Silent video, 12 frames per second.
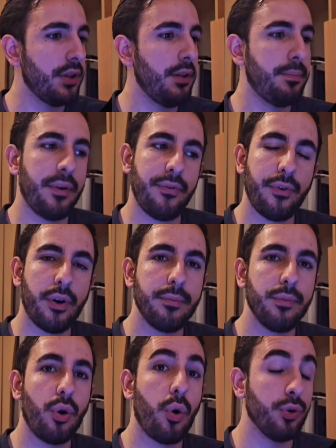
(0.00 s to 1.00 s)
It
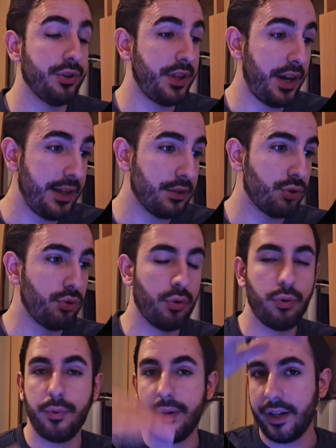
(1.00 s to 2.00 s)
performed on Threads
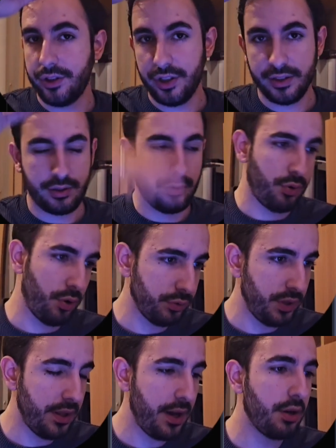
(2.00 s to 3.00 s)
too, where I just
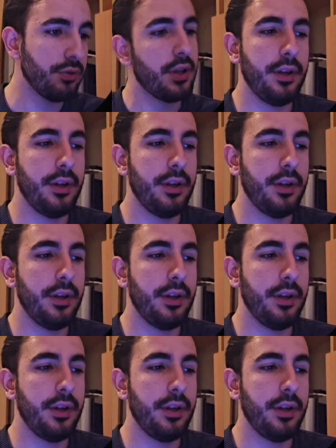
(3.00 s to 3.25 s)
wrote it out.